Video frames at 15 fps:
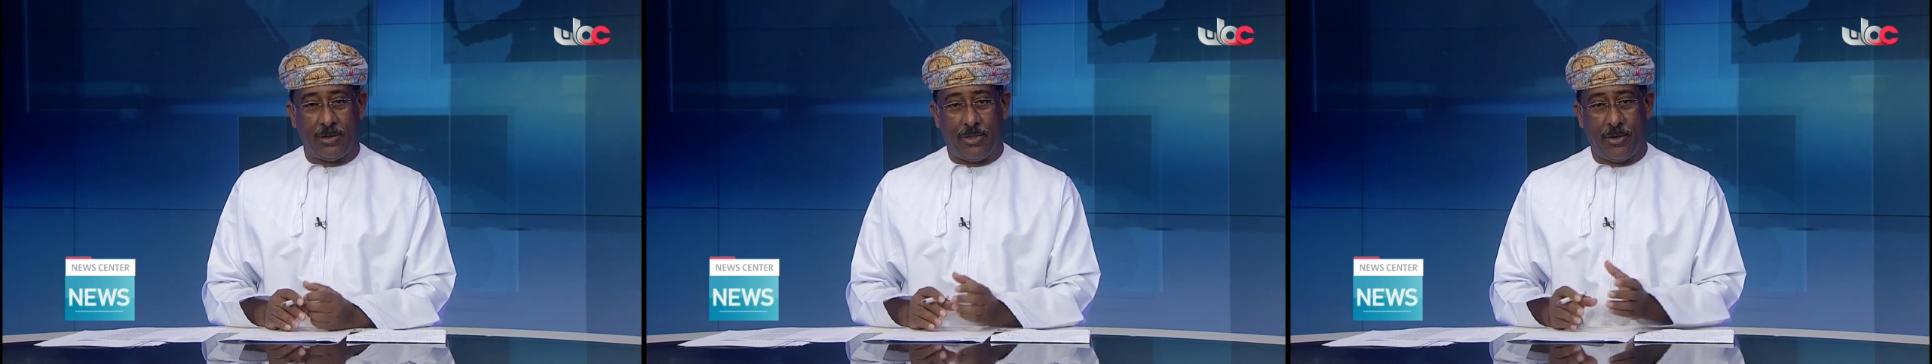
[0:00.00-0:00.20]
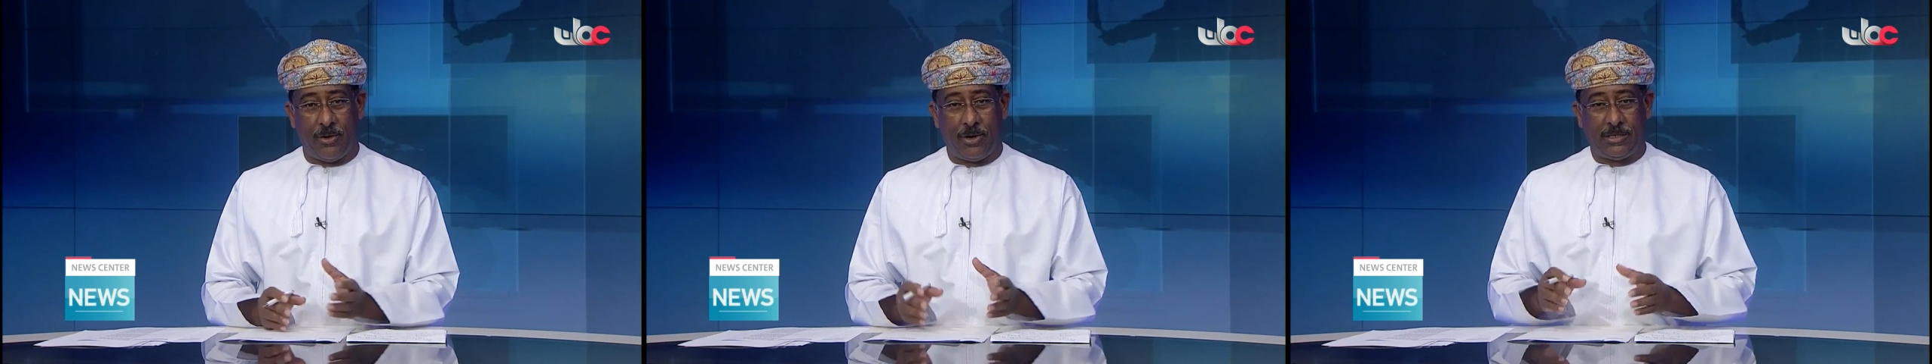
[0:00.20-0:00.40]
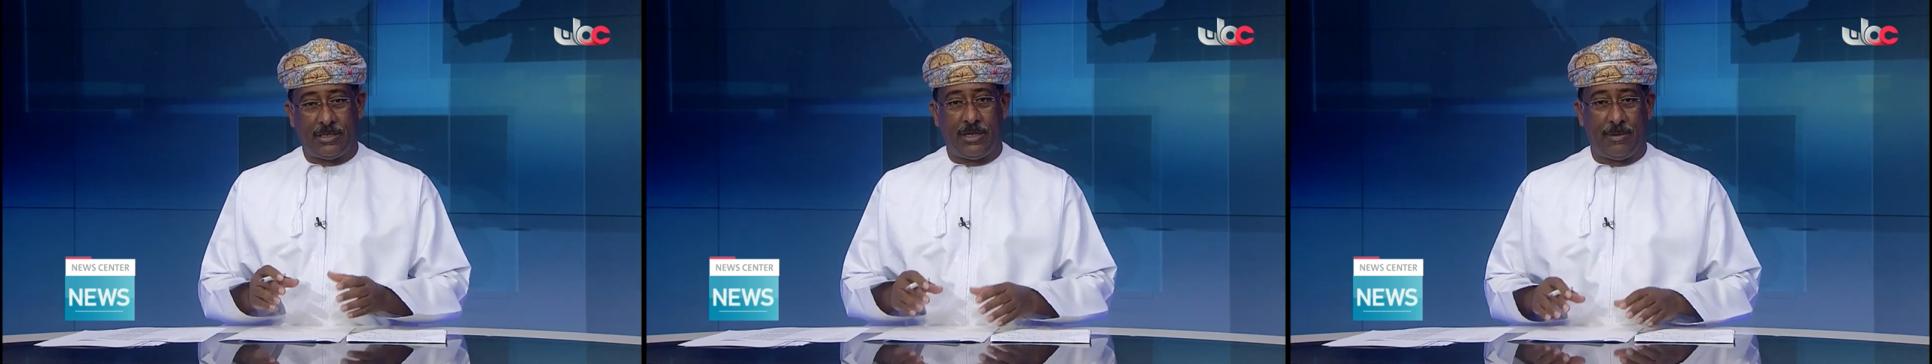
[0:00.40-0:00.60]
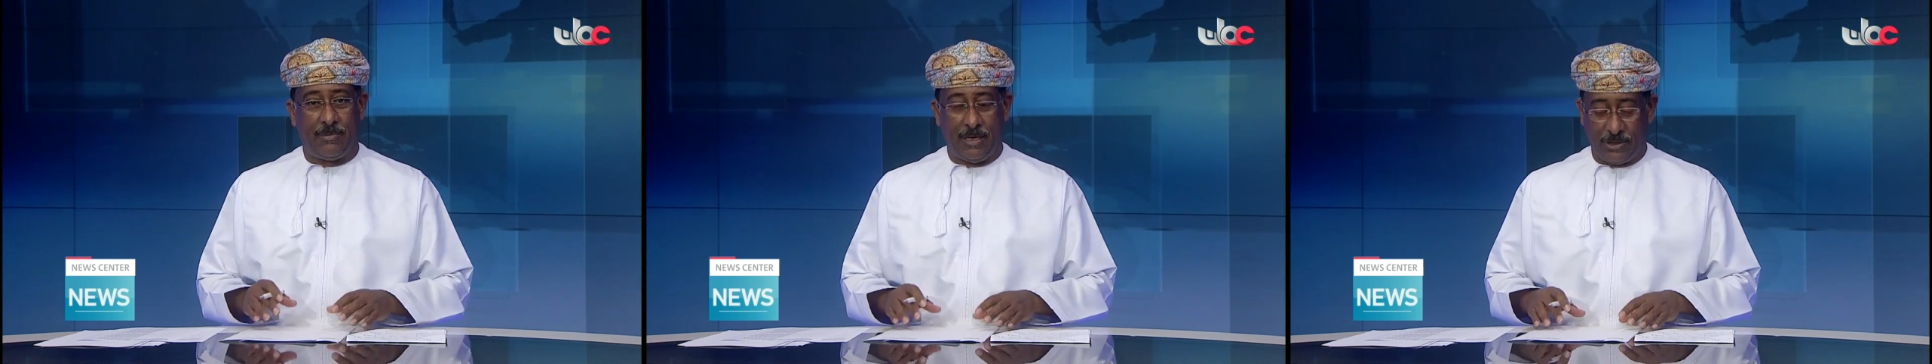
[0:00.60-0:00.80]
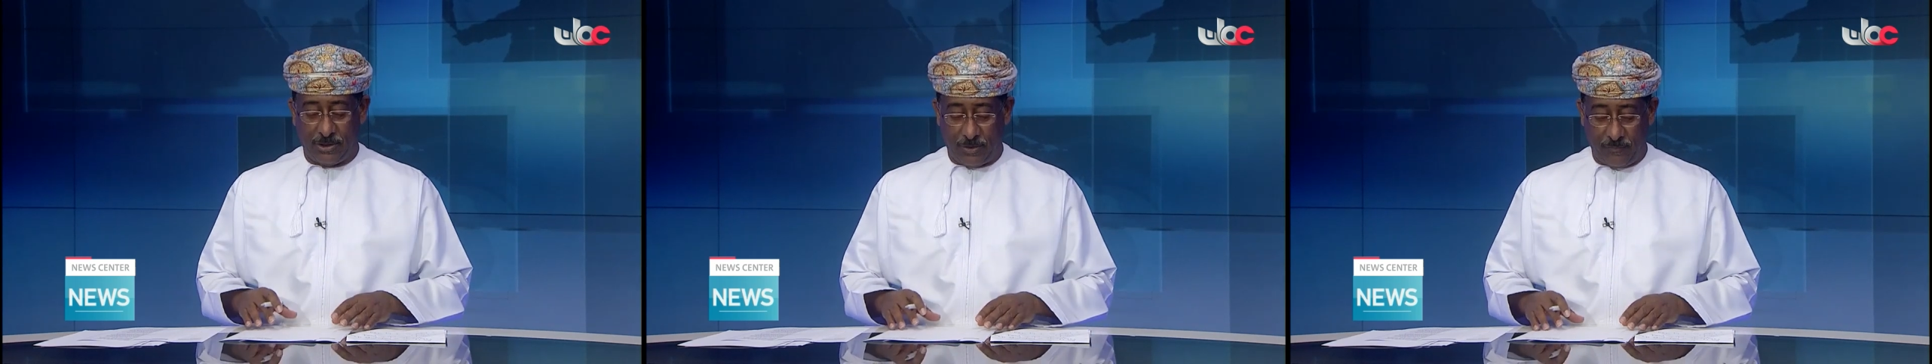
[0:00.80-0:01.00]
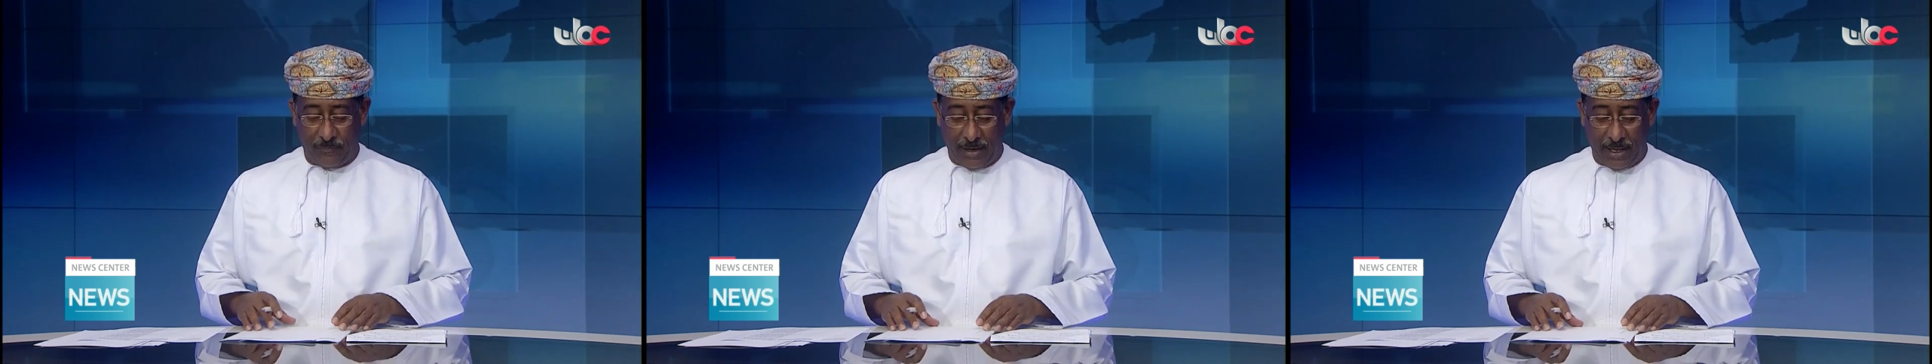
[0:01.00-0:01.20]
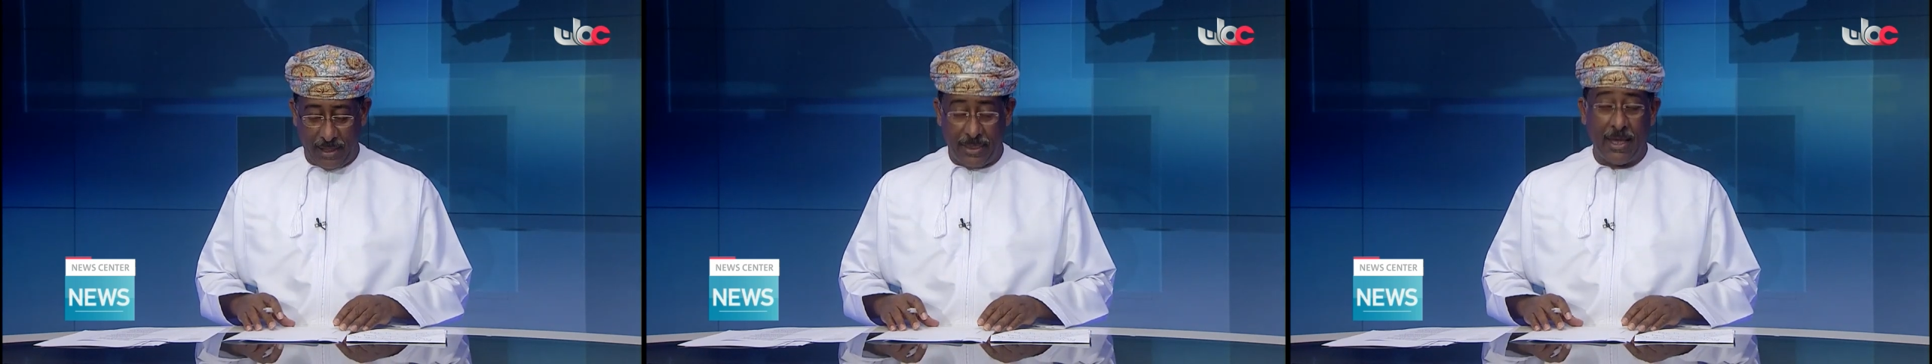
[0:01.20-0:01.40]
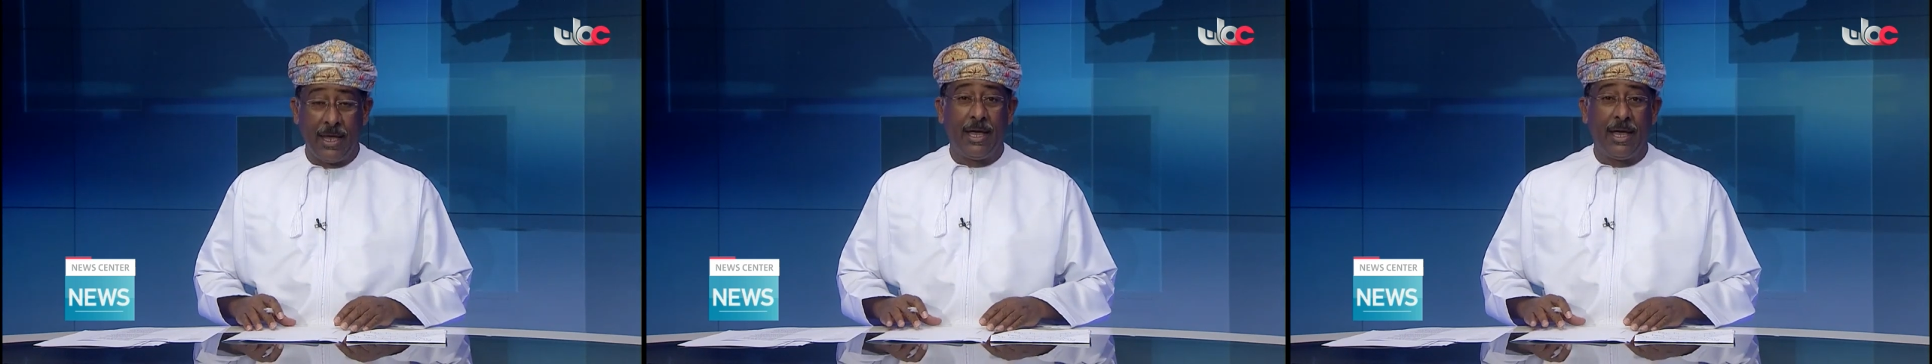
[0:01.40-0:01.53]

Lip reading: authority in the Ministry of Health